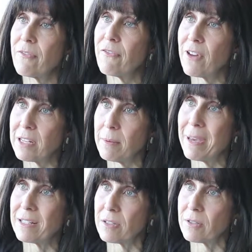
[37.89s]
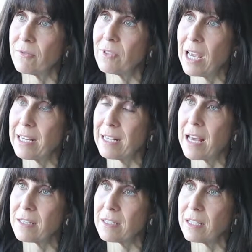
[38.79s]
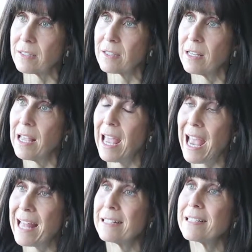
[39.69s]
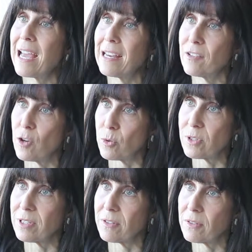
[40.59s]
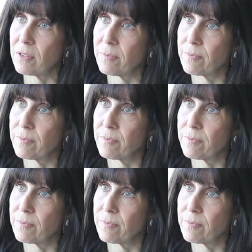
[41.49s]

fundamentals of diagnostics and diagnosis.